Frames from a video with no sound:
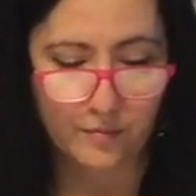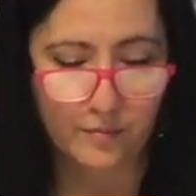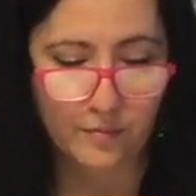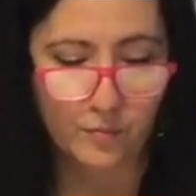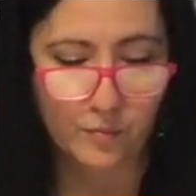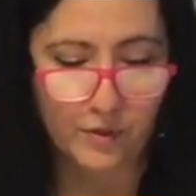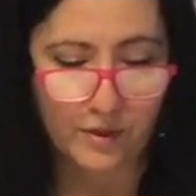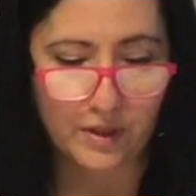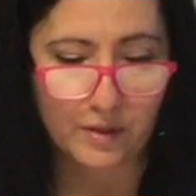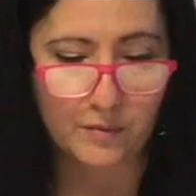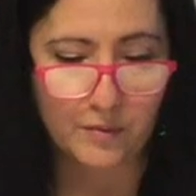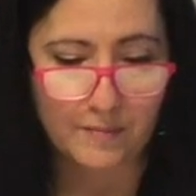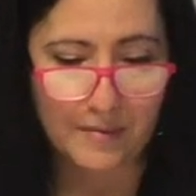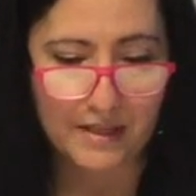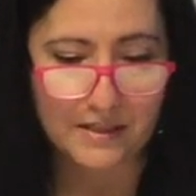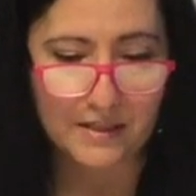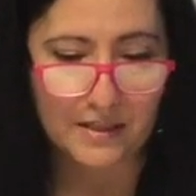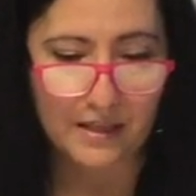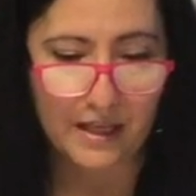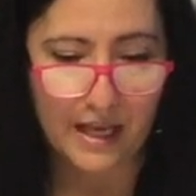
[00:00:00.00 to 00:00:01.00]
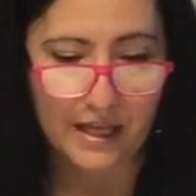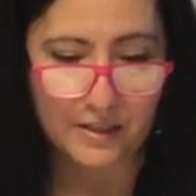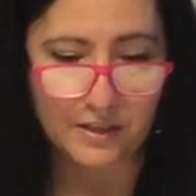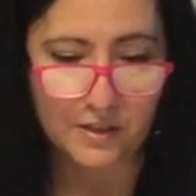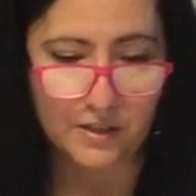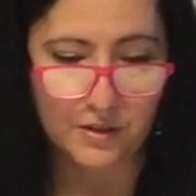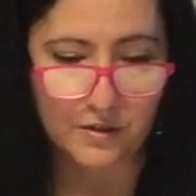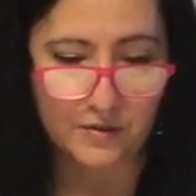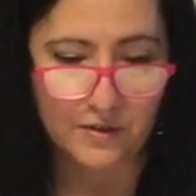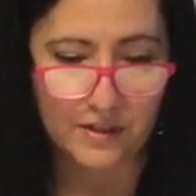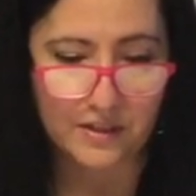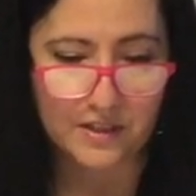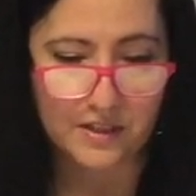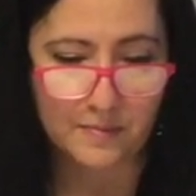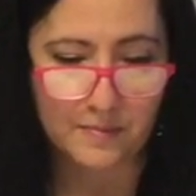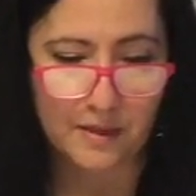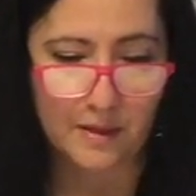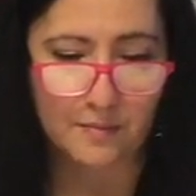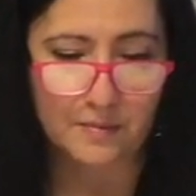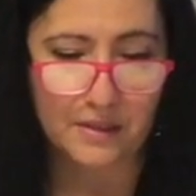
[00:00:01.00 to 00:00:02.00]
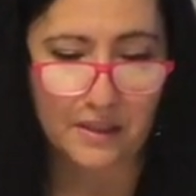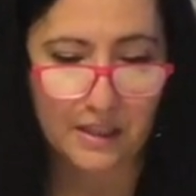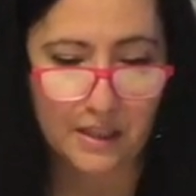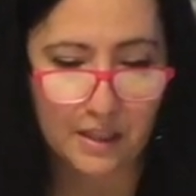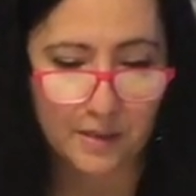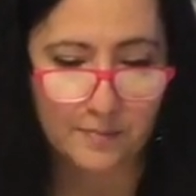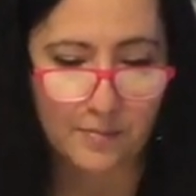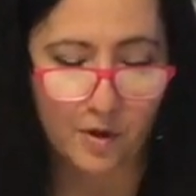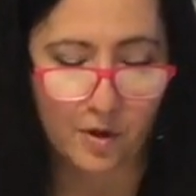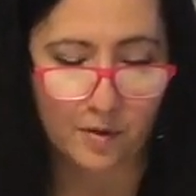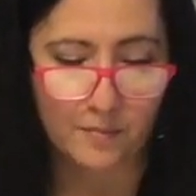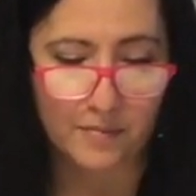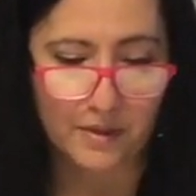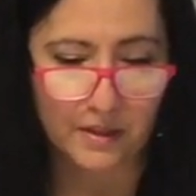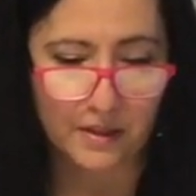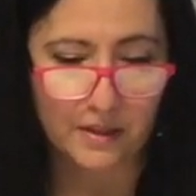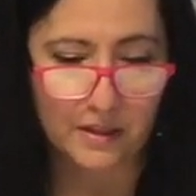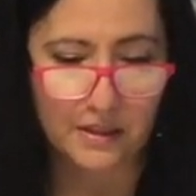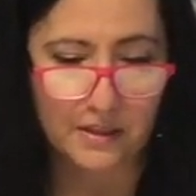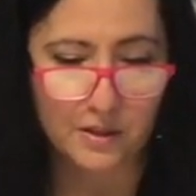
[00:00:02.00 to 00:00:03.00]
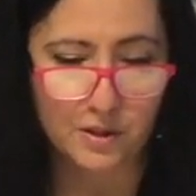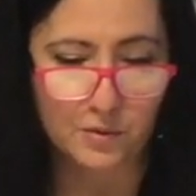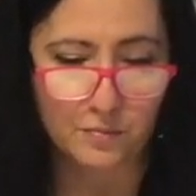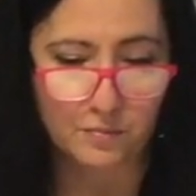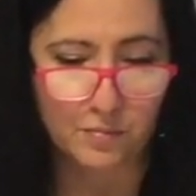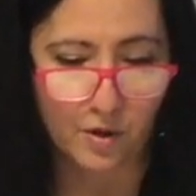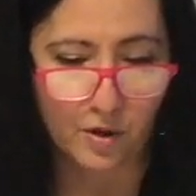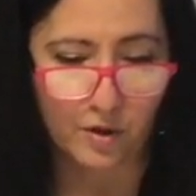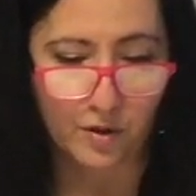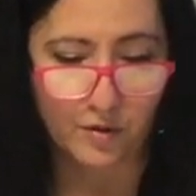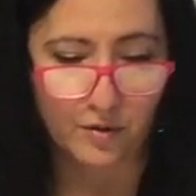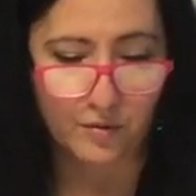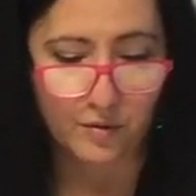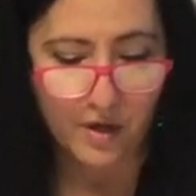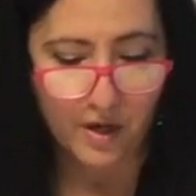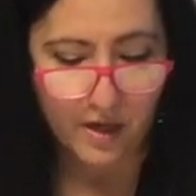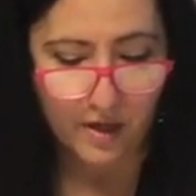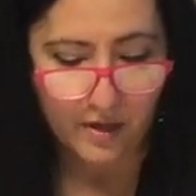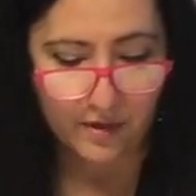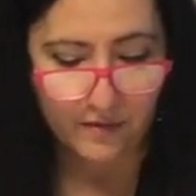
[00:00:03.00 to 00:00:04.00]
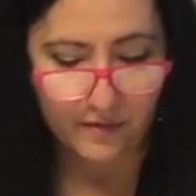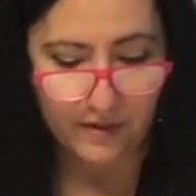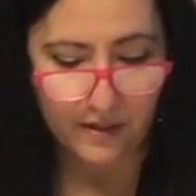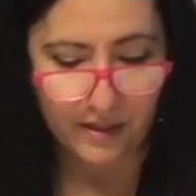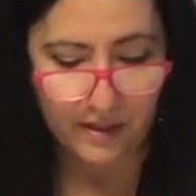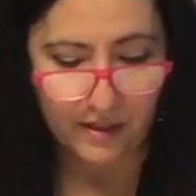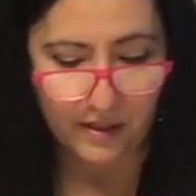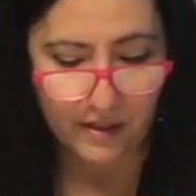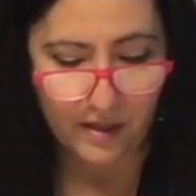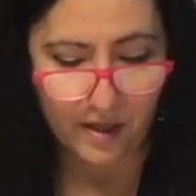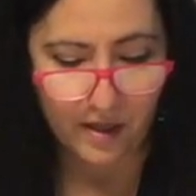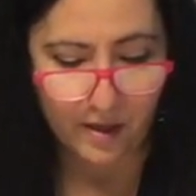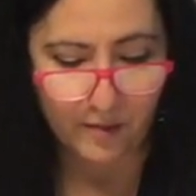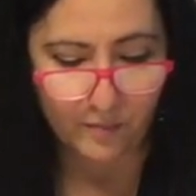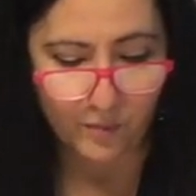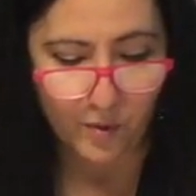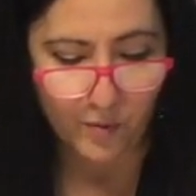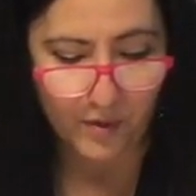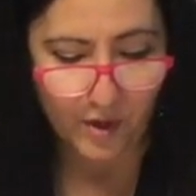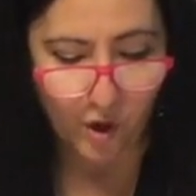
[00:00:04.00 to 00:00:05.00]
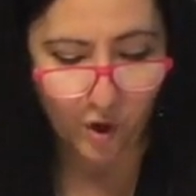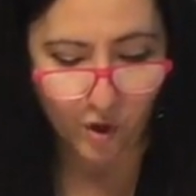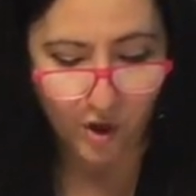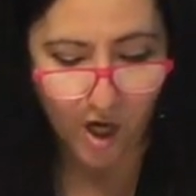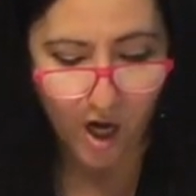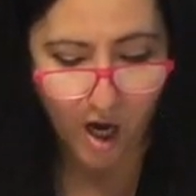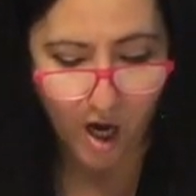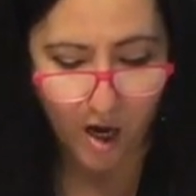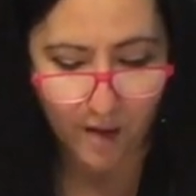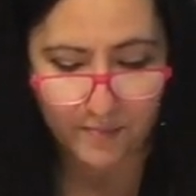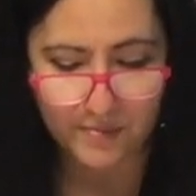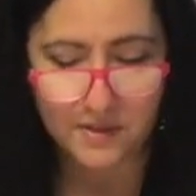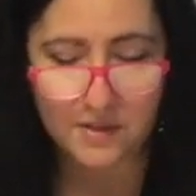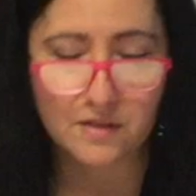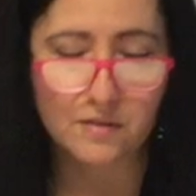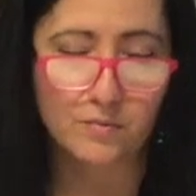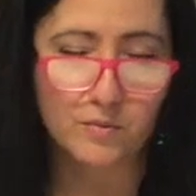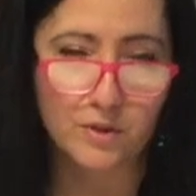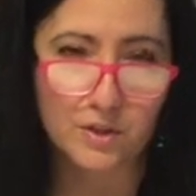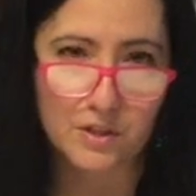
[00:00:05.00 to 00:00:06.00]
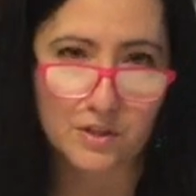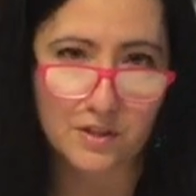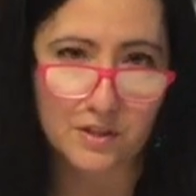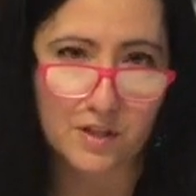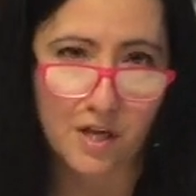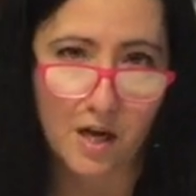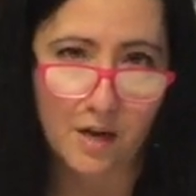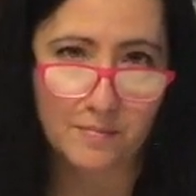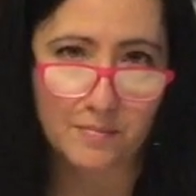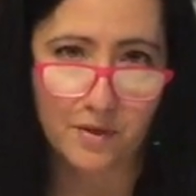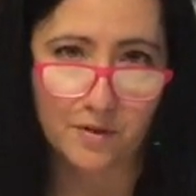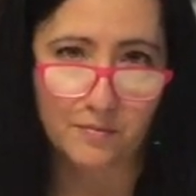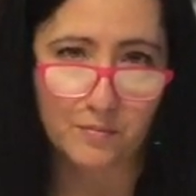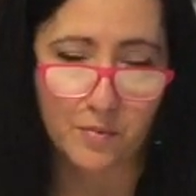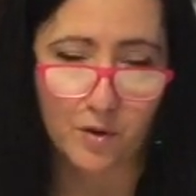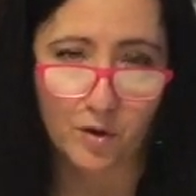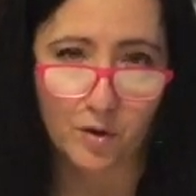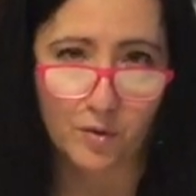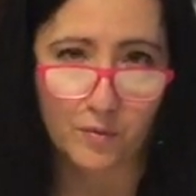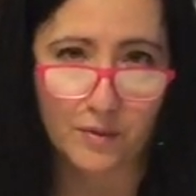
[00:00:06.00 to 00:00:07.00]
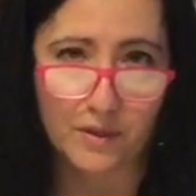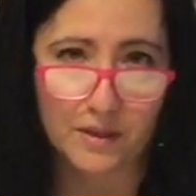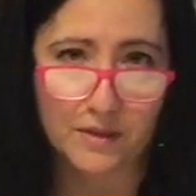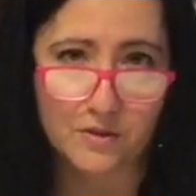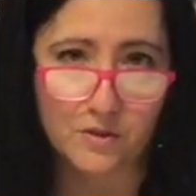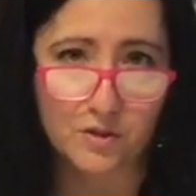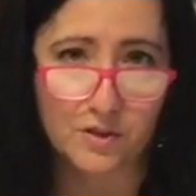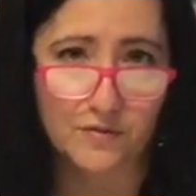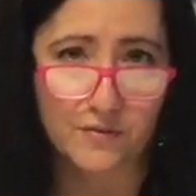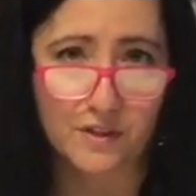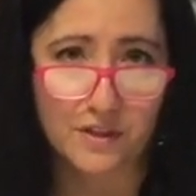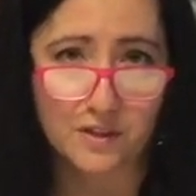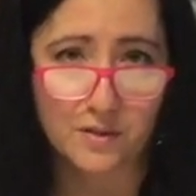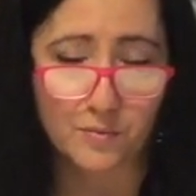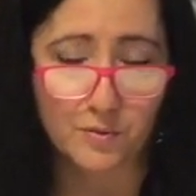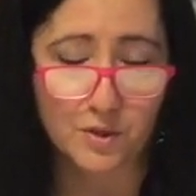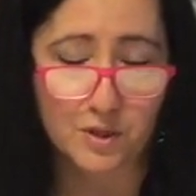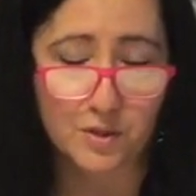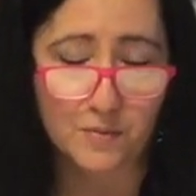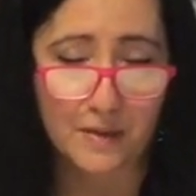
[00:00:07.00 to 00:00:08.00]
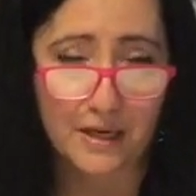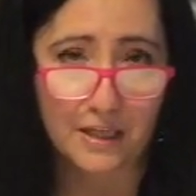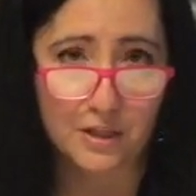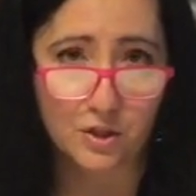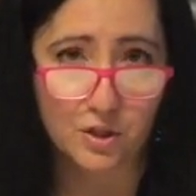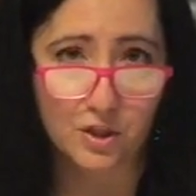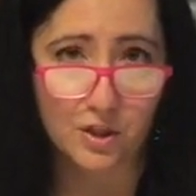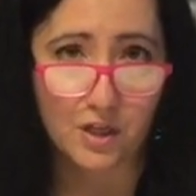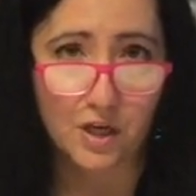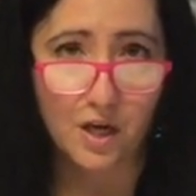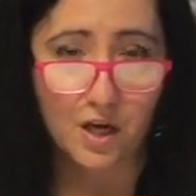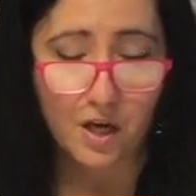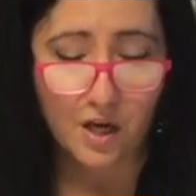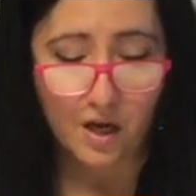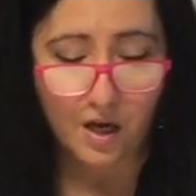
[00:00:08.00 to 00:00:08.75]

really we basically had to do this to be able to keep our ability to borrow the what we call COPS, which is a type of borrowing, certificates of participation.